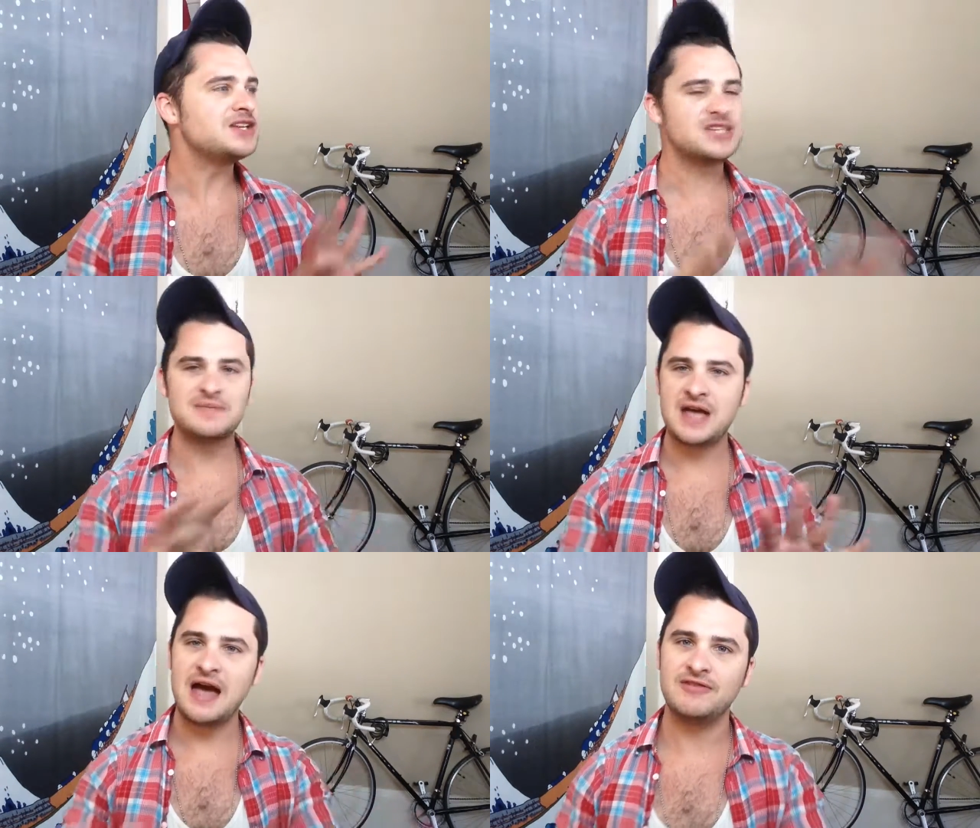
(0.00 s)
I just
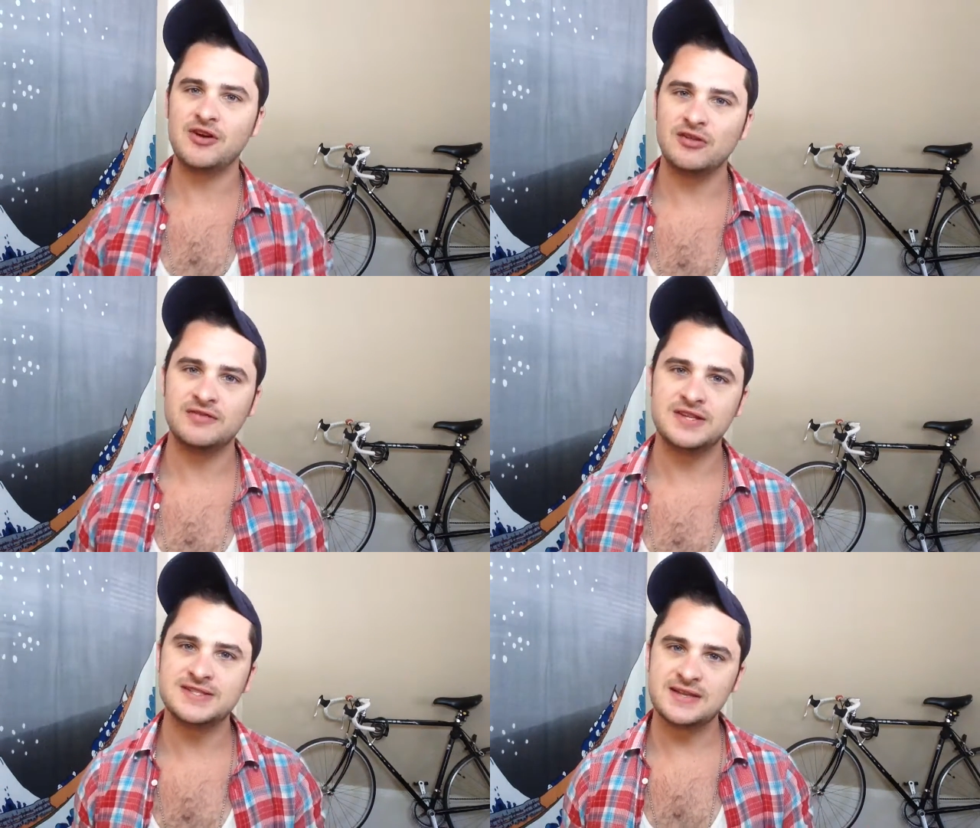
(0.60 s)
kept having all
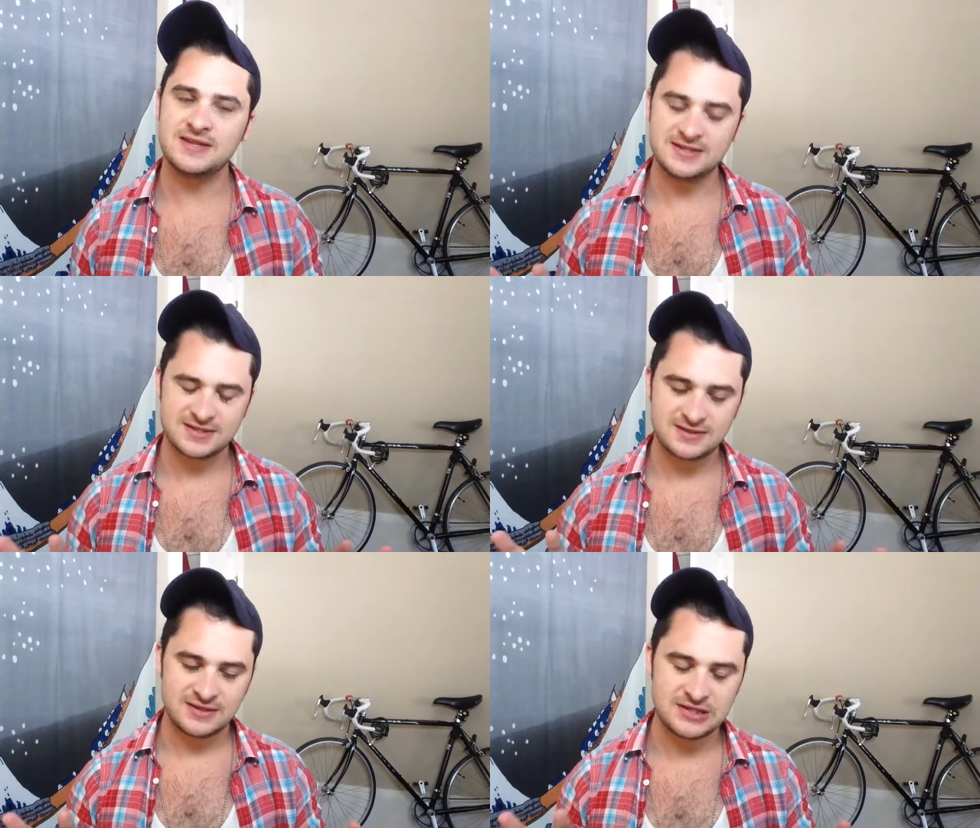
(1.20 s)
of
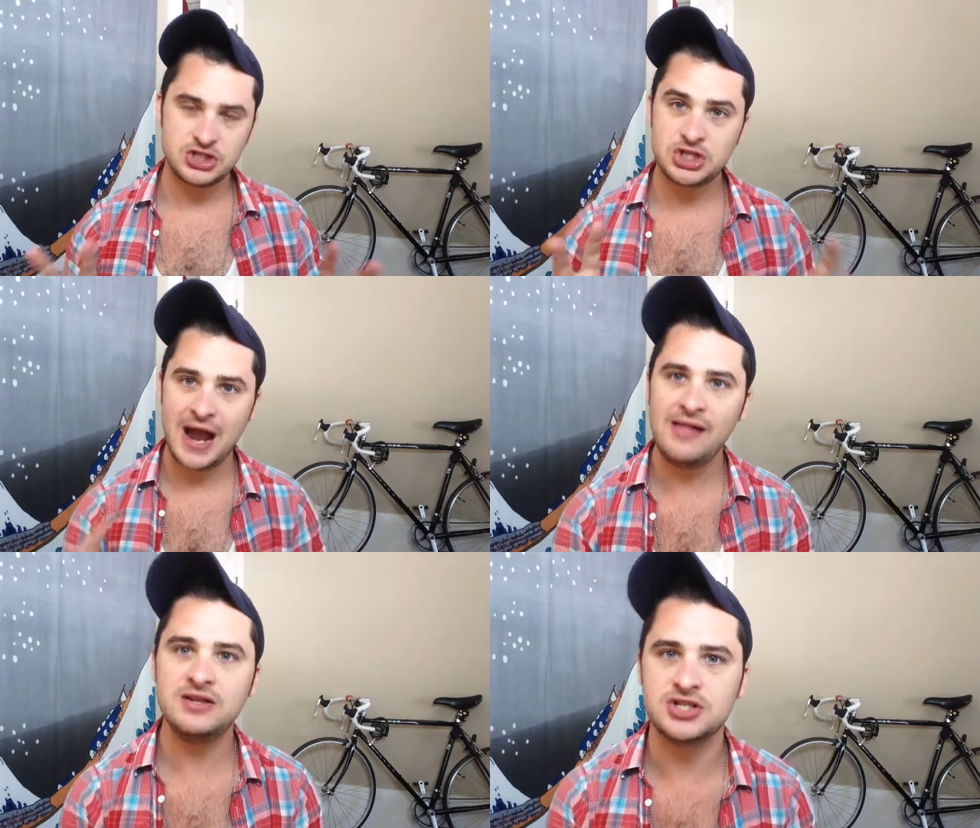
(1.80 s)
these
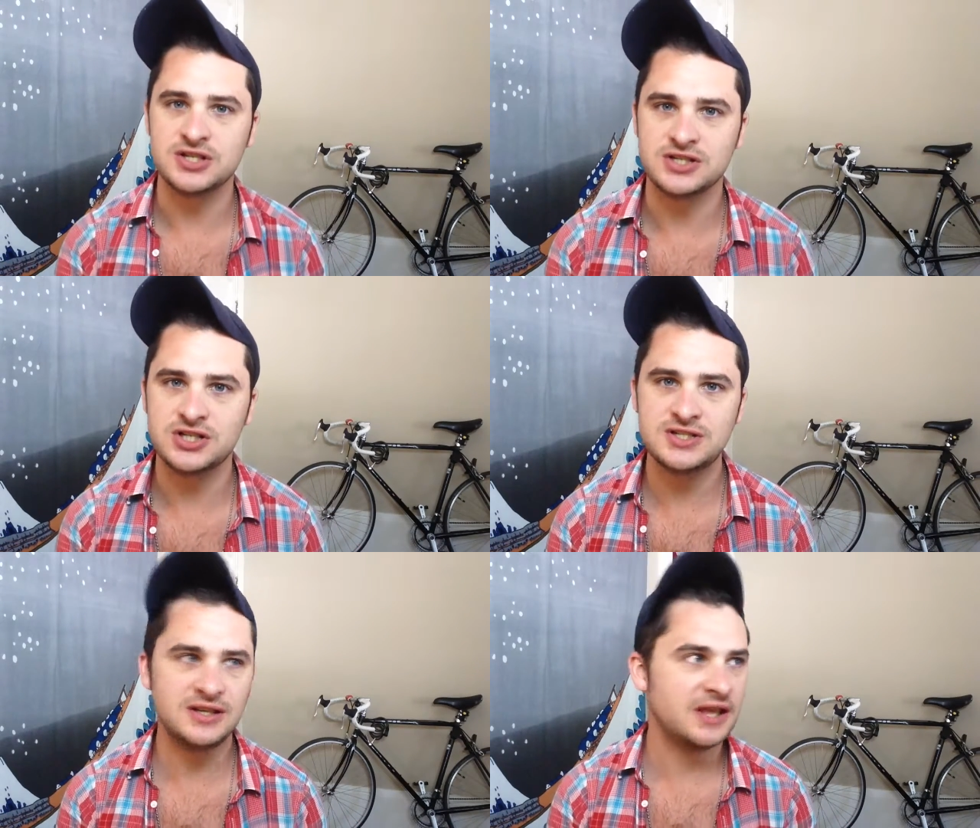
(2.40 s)
challenges
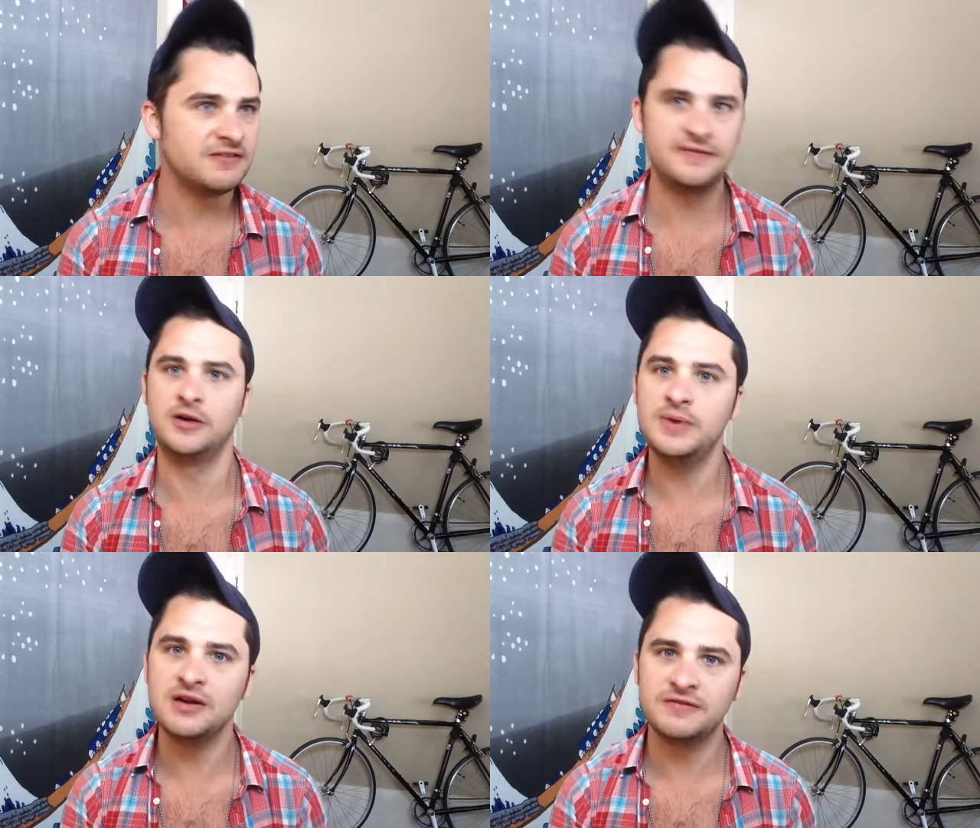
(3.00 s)
just in like
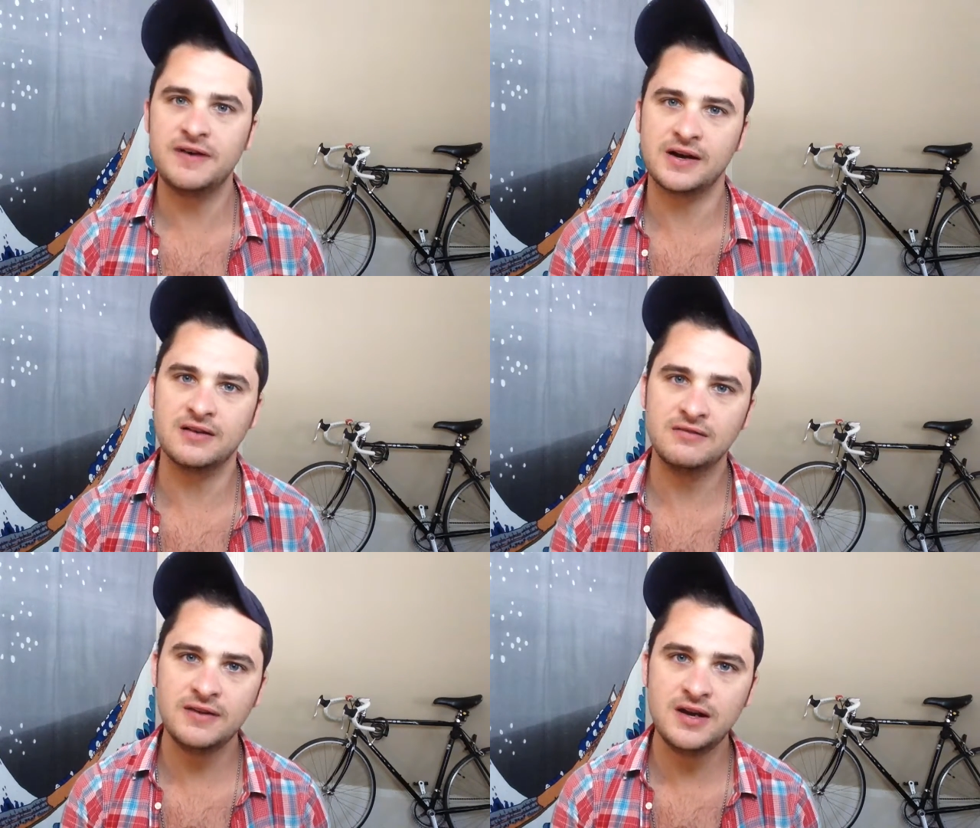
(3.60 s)
filming a
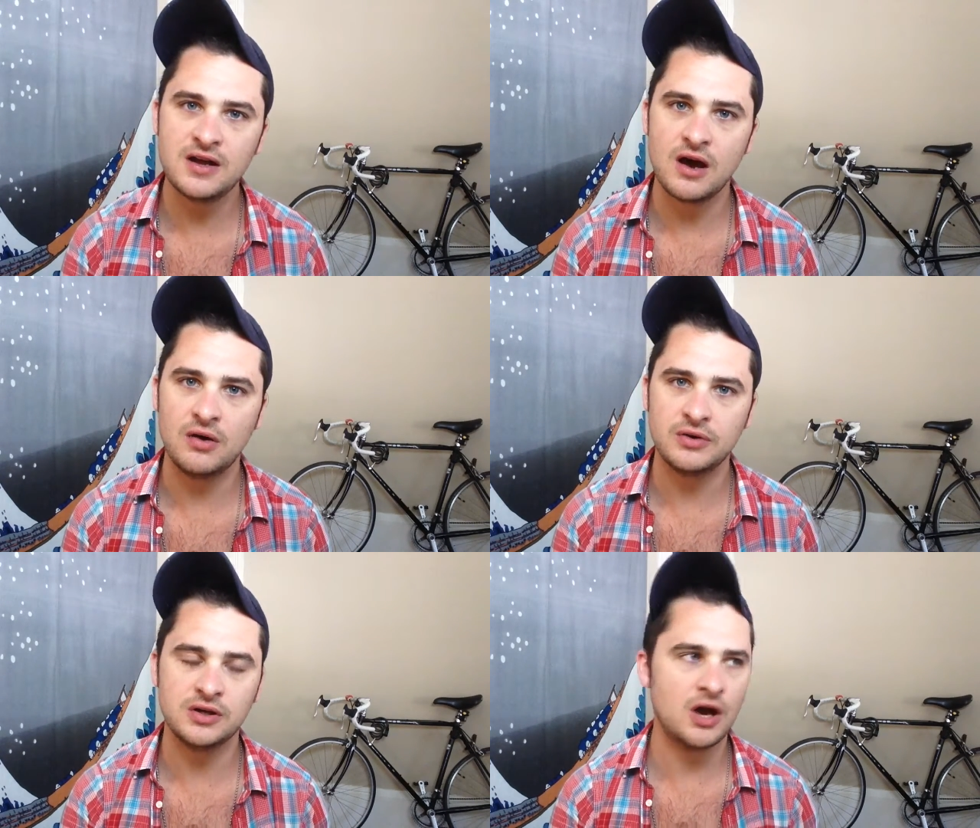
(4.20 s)
fucking
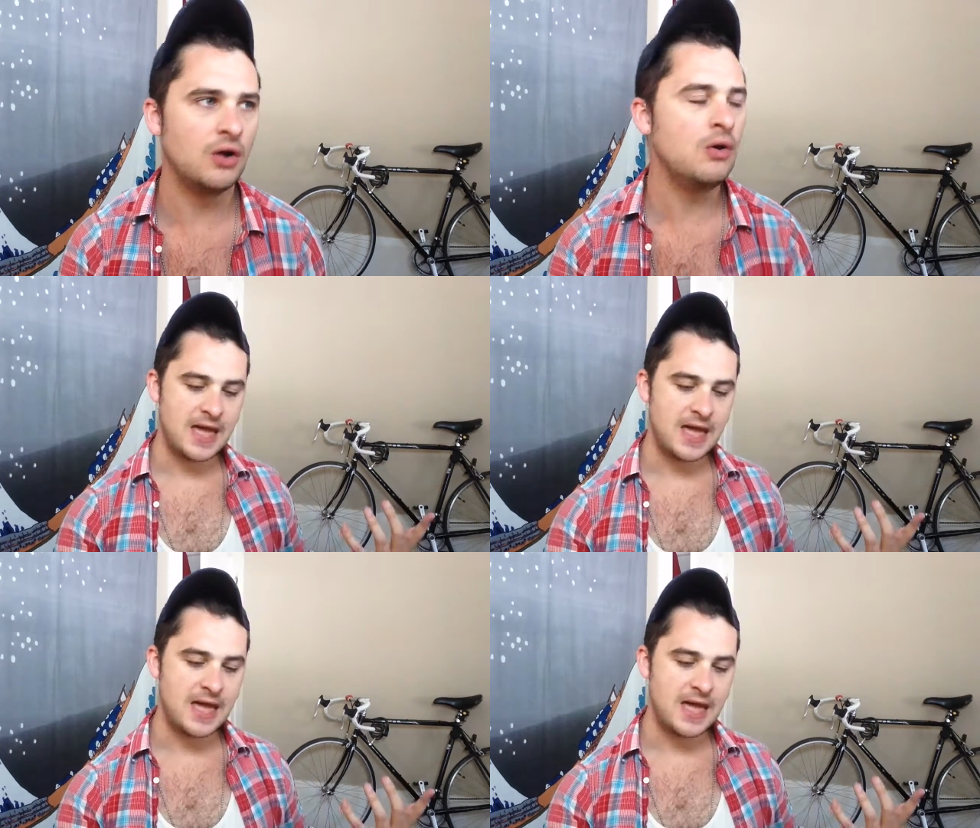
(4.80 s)
video, you know.